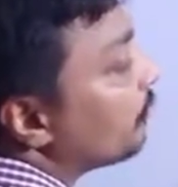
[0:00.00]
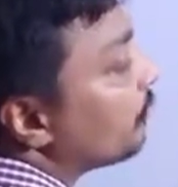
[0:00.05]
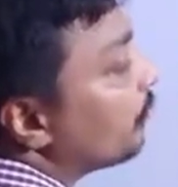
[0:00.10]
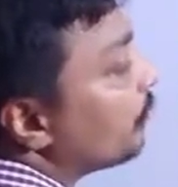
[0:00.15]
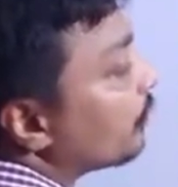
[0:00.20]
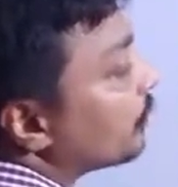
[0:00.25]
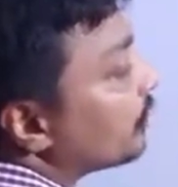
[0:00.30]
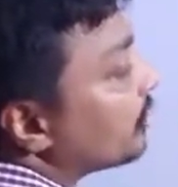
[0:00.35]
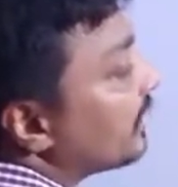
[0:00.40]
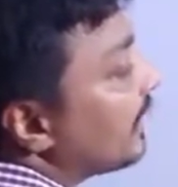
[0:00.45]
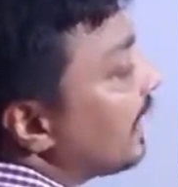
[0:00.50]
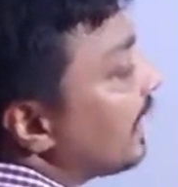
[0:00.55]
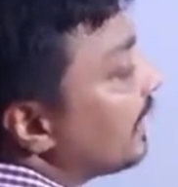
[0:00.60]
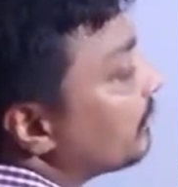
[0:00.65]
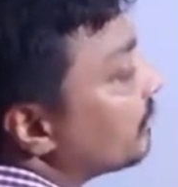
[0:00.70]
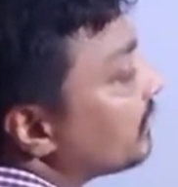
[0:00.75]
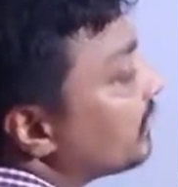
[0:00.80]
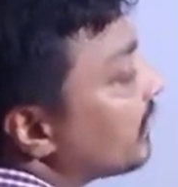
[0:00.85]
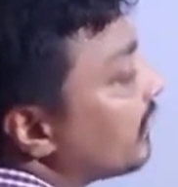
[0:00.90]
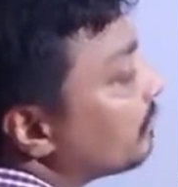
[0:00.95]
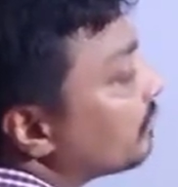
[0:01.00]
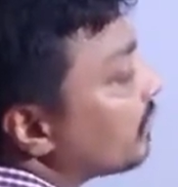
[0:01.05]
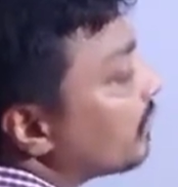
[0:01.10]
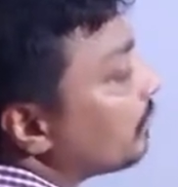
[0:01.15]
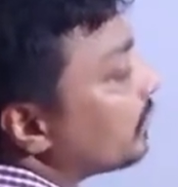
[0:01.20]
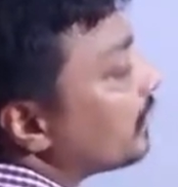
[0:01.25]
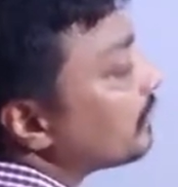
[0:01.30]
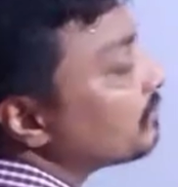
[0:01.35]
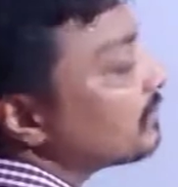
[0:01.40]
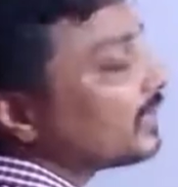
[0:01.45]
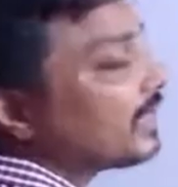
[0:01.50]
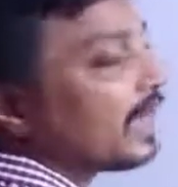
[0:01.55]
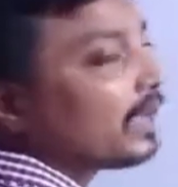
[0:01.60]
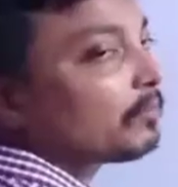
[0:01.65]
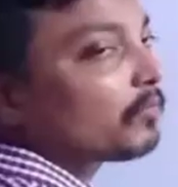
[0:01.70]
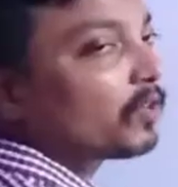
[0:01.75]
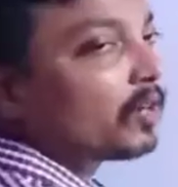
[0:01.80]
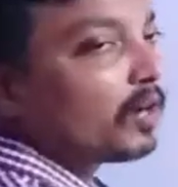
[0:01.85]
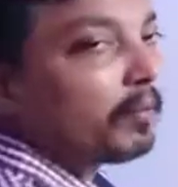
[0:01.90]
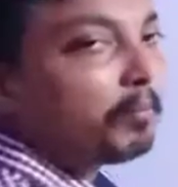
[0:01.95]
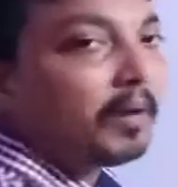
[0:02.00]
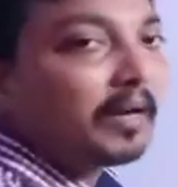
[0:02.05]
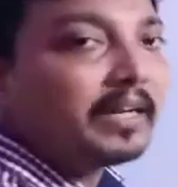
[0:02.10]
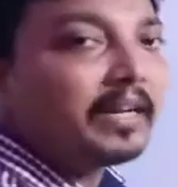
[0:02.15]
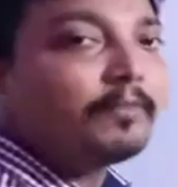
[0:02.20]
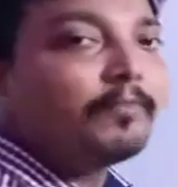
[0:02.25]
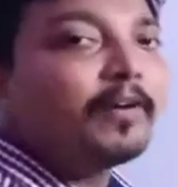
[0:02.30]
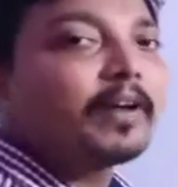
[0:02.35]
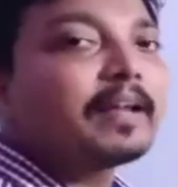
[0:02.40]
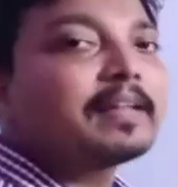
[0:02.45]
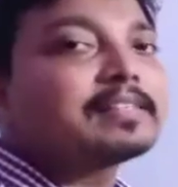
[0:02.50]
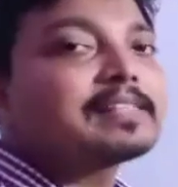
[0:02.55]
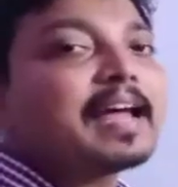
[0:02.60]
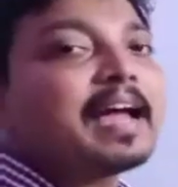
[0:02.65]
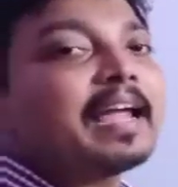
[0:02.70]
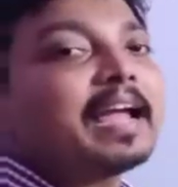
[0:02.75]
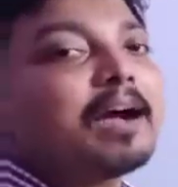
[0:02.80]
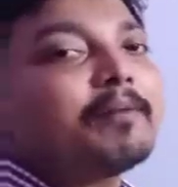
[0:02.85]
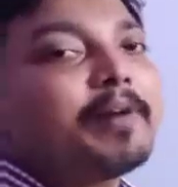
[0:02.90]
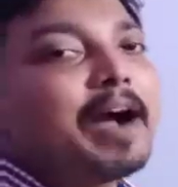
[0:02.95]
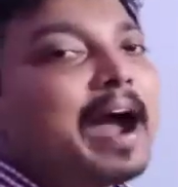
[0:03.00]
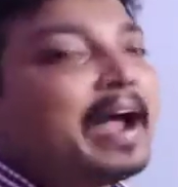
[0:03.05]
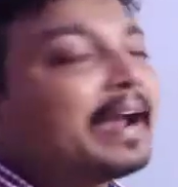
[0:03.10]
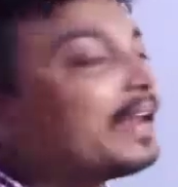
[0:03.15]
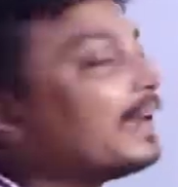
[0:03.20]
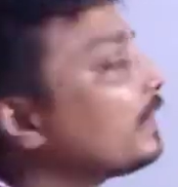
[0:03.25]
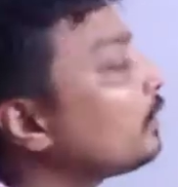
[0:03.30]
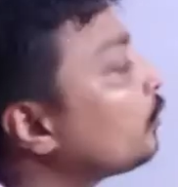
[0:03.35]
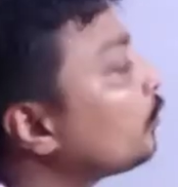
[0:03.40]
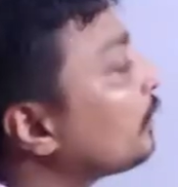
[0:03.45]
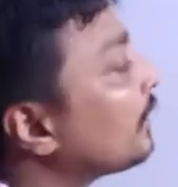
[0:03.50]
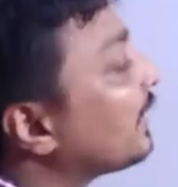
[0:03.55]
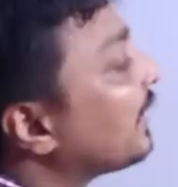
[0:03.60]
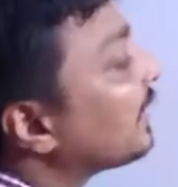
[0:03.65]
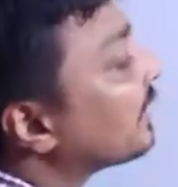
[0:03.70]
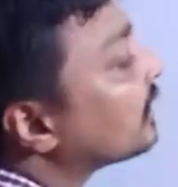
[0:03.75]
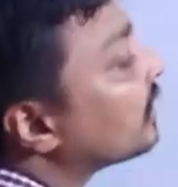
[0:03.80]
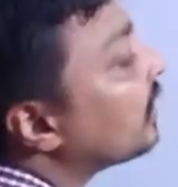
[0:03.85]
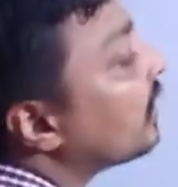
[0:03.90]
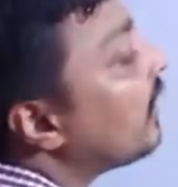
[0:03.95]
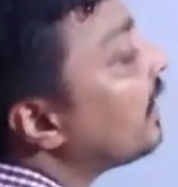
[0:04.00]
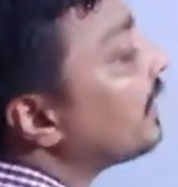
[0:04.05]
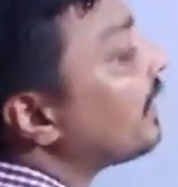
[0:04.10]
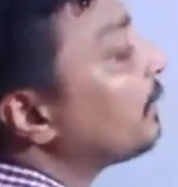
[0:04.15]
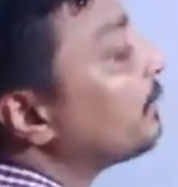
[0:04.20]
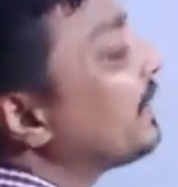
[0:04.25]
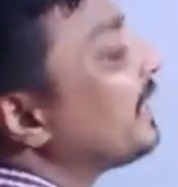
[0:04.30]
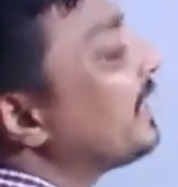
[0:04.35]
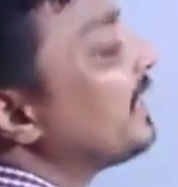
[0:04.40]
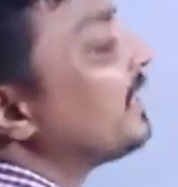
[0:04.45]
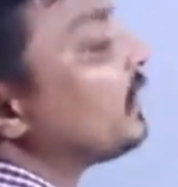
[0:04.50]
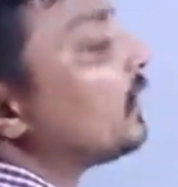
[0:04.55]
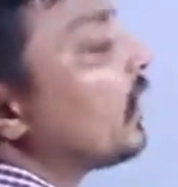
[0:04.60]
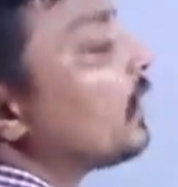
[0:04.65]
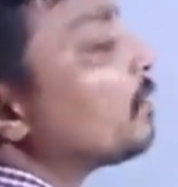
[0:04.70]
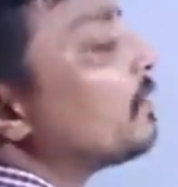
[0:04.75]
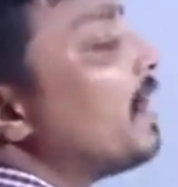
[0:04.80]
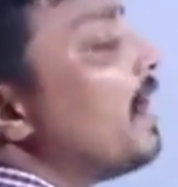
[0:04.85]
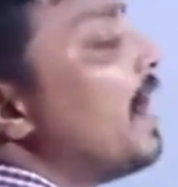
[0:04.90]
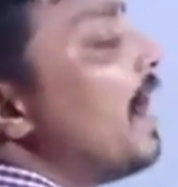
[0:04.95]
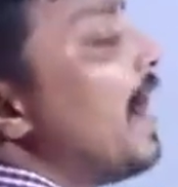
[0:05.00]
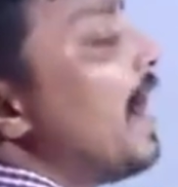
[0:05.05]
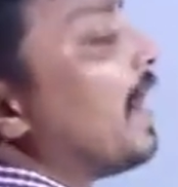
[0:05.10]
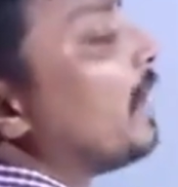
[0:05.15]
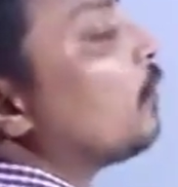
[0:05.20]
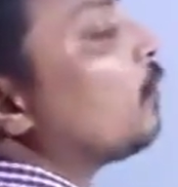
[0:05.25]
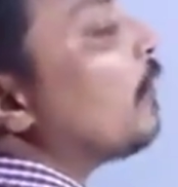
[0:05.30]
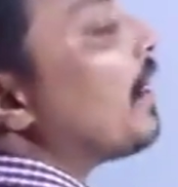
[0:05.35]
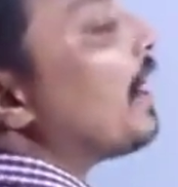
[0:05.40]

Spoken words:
4th time, then after 5th time. Common difference I have added to get the remaining term. And